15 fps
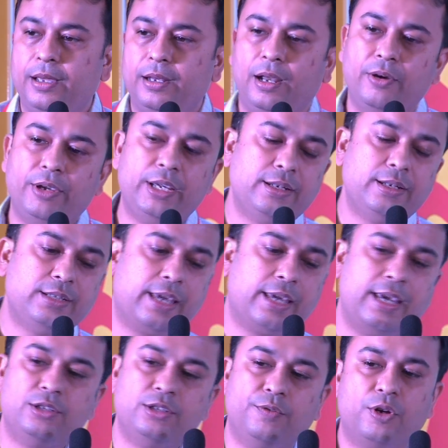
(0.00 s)
Now here is a
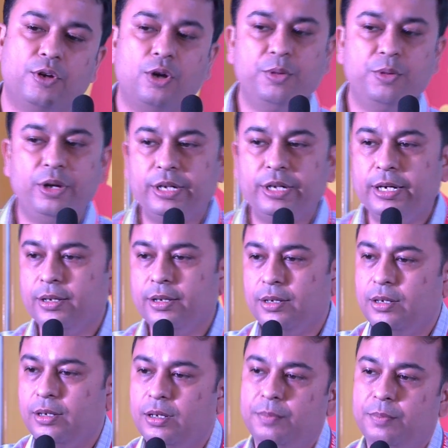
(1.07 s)
case of a comminuted
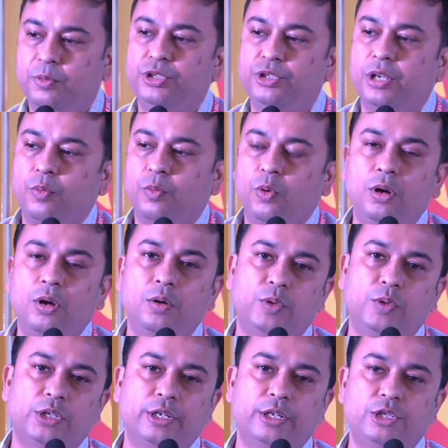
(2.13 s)
posterior wall
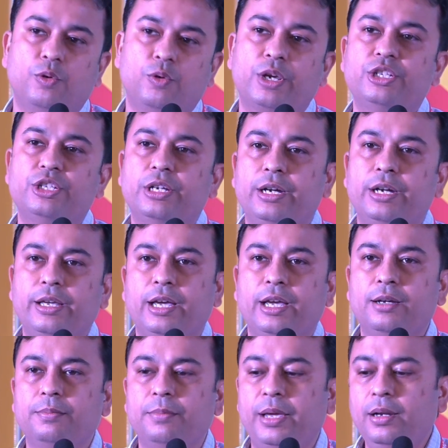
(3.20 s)
with a dislocation in a
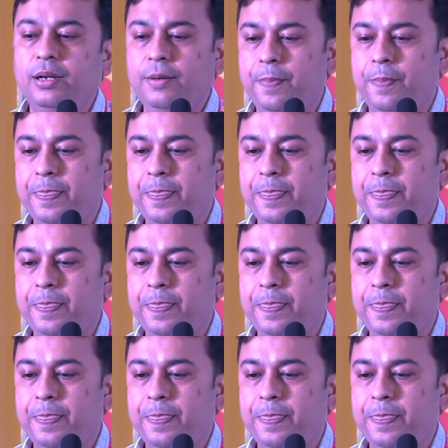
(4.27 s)
young male.